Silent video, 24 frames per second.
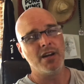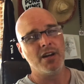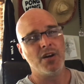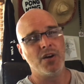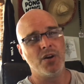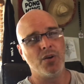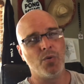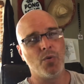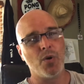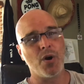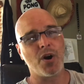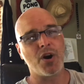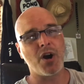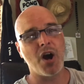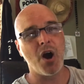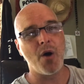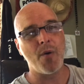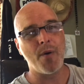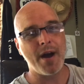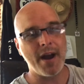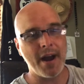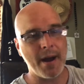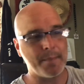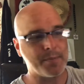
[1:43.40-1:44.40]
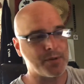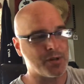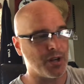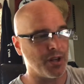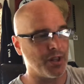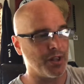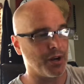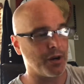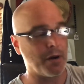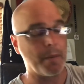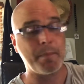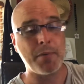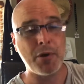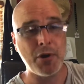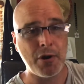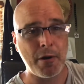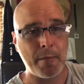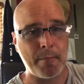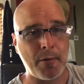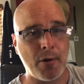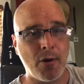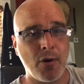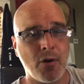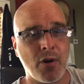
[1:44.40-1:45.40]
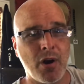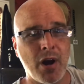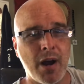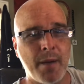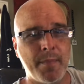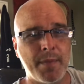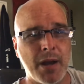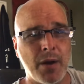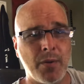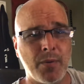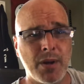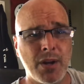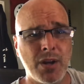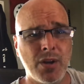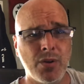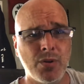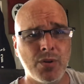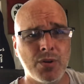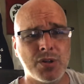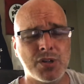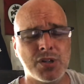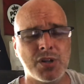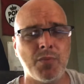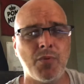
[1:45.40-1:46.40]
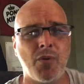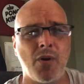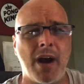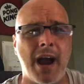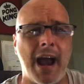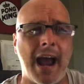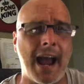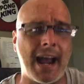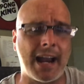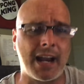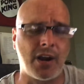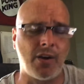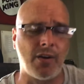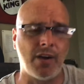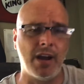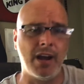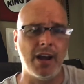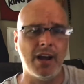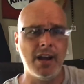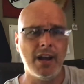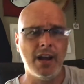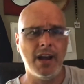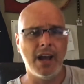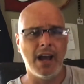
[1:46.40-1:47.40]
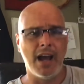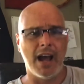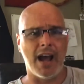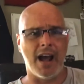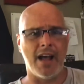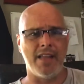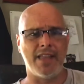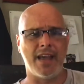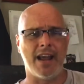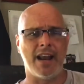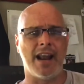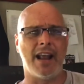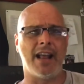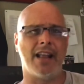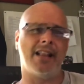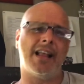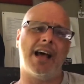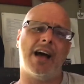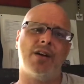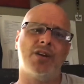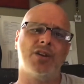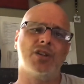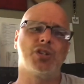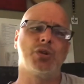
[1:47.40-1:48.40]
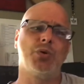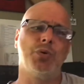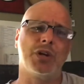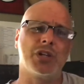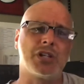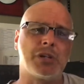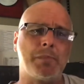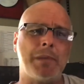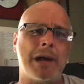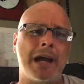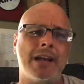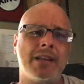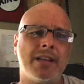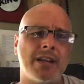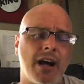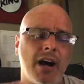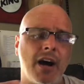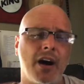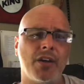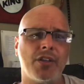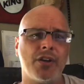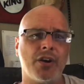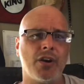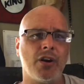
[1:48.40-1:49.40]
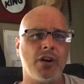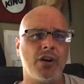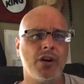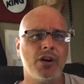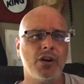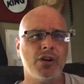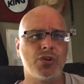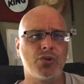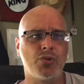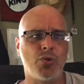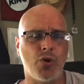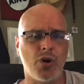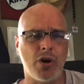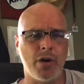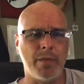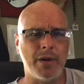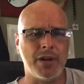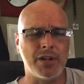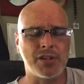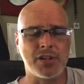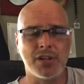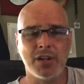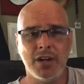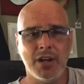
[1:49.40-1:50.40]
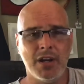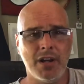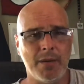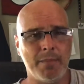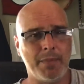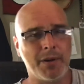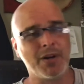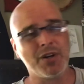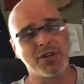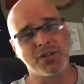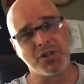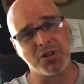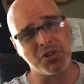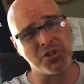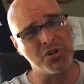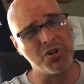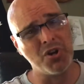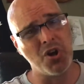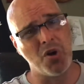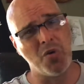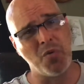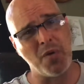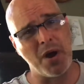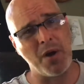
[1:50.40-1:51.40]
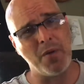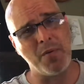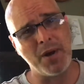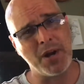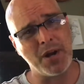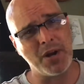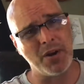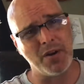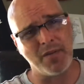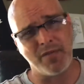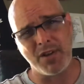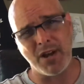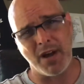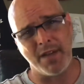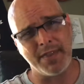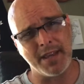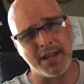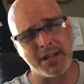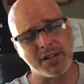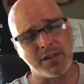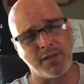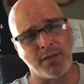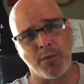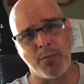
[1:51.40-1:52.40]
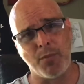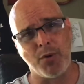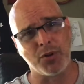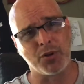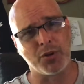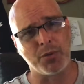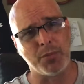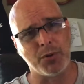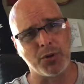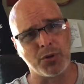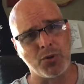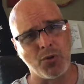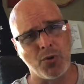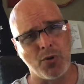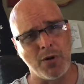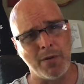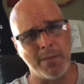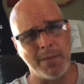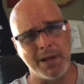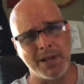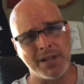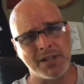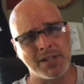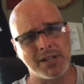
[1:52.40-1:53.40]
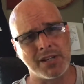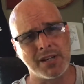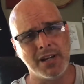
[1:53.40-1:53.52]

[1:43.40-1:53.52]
work our way up to the computer program that we used, the more accurate, and then it allowed us to expand to other tournaments, because there's no way we could have done this for multiple tournaments,